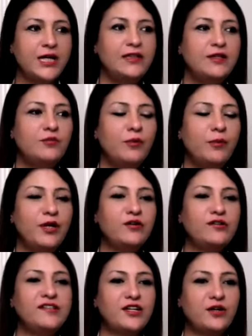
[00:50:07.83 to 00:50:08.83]
The moment
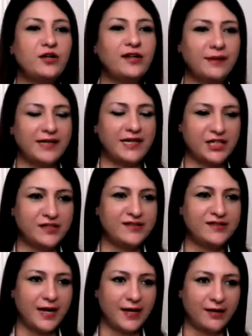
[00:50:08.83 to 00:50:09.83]
you set your
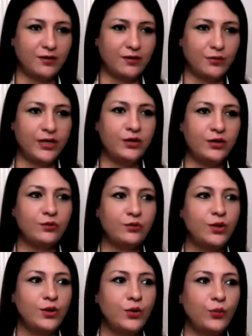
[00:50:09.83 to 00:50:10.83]
expectations higher, when
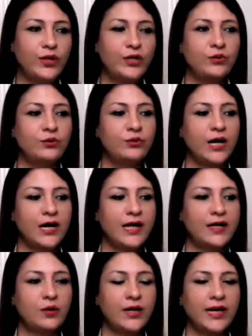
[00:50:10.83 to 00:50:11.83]
you are
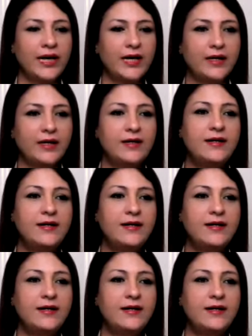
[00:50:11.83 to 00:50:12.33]
like, okay,